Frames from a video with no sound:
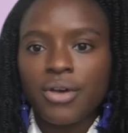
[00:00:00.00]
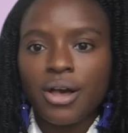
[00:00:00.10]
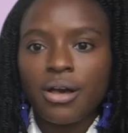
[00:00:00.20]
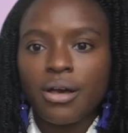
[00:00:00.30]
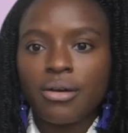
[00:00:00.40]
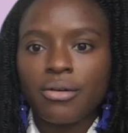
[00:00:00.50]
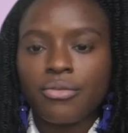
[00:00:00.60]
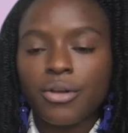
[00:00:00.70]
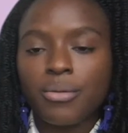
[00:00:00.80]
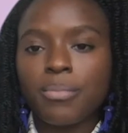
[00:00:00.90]
of
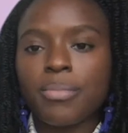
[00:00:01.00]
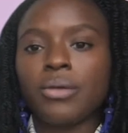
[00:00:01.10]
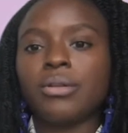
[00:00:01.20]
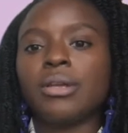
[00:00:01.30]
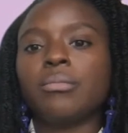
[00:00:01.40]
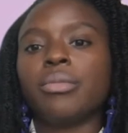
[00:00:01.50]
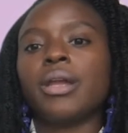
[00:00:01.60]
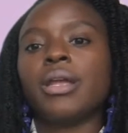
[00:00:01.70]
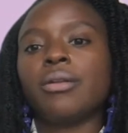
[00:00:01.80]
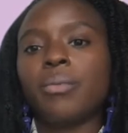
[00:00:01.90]
building
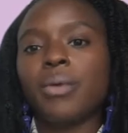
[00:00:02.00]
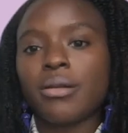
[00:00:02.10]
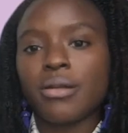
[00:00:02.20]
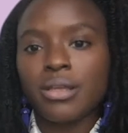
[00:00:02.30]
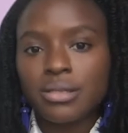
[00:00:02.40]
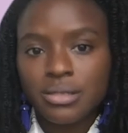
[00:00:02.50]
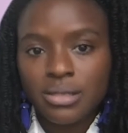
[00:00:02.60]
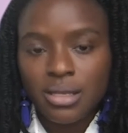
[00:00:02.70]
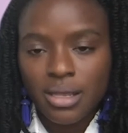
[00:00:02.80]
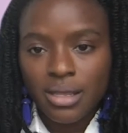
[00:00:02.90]
brand awareness
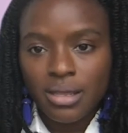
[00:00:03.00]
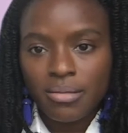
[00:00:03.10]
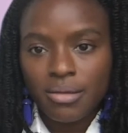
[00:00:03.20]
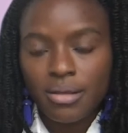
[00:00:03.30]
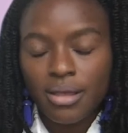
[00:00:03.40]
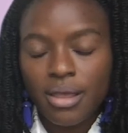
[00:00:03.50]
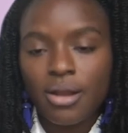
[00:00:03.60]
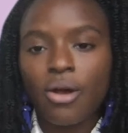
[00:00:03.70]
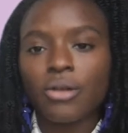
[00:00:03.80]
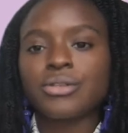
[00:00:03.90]
and
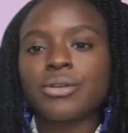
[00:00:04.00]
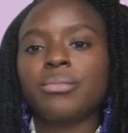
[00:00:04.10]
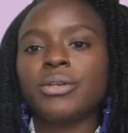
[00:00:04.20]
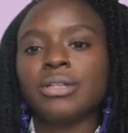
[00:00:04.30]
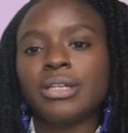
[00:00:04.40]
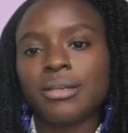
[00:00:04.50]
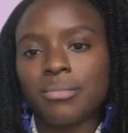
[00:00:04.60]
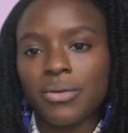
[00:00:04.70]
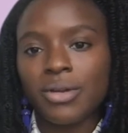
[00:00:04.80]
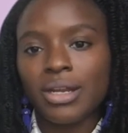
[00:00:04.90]
also building
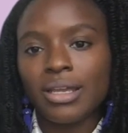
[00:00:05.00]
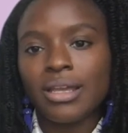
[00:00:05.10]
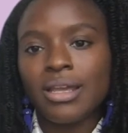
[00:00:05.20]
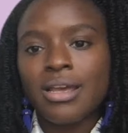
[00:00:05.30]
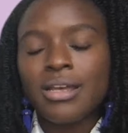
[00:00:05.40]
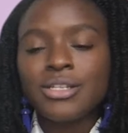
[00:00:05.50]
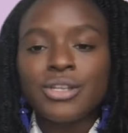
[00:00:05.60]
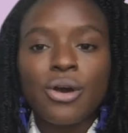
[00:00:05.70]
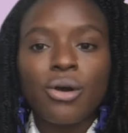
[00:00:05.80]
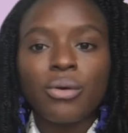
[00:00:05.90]
community.
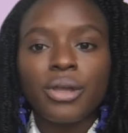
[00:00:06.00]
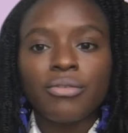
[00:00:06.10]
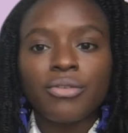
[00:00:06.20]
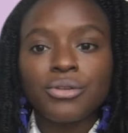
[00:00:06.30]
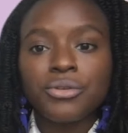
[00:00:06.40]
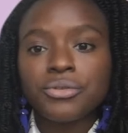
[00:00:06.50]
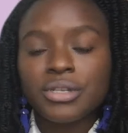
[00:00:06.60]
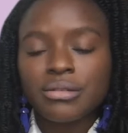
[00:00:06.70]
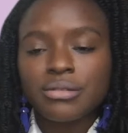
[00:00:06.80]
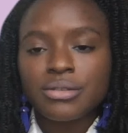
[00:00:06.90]
So if you're
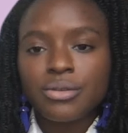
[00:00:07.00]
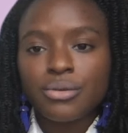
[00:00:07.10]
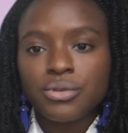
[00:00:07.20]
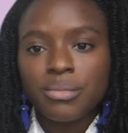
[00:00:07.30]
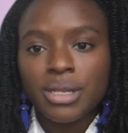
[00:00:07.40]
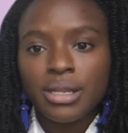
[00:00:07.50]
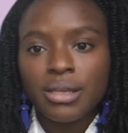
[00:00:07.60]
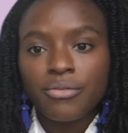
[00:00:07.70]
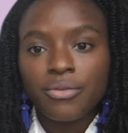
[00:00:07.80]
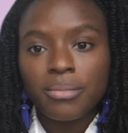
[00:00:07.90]
using social
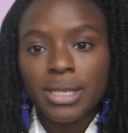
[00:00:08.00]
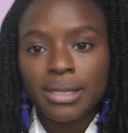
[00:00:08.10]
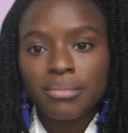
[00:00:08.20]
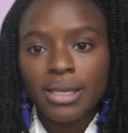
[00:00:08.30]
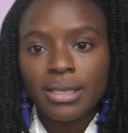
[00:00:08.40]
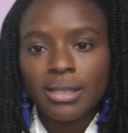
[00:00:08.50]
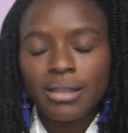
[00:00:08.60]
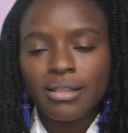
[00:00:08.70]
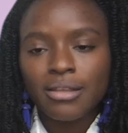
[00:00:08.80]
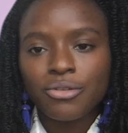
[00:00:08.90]
media for meaning
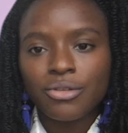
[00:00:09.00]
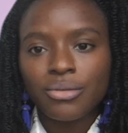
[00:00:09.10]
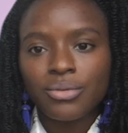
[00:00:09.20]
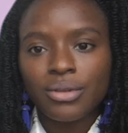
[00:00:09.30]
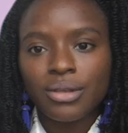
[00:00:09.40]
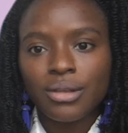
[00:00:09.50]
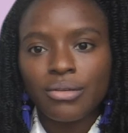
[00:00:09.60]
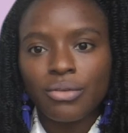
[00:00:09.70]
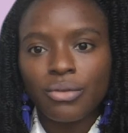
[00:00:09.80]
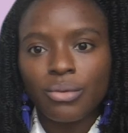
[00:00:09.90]
making, then you're using
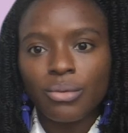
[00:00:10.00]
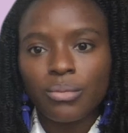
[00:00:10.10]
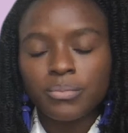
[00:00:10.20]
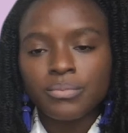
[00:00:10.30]
it to